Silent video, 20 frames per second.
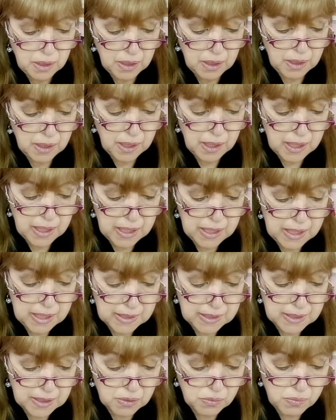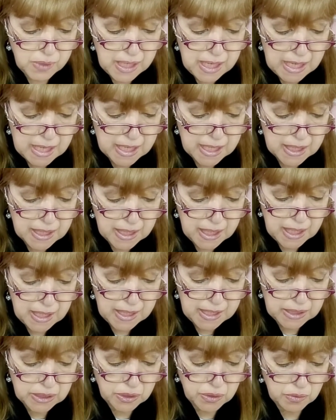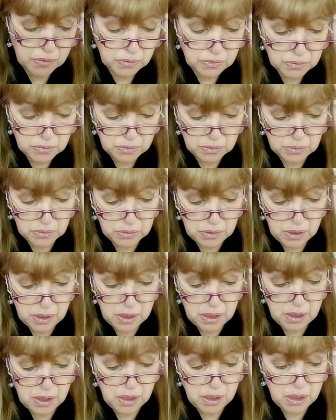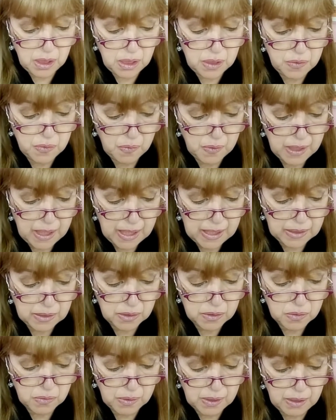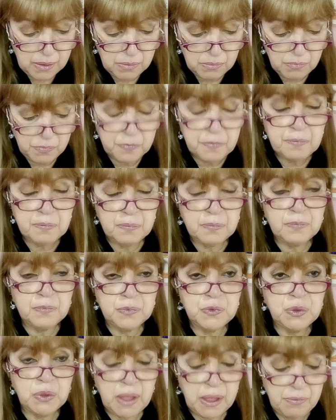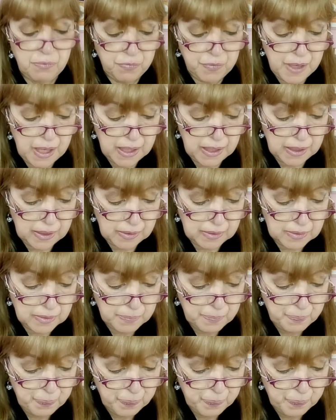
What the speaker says: It is really delicious, and you can find it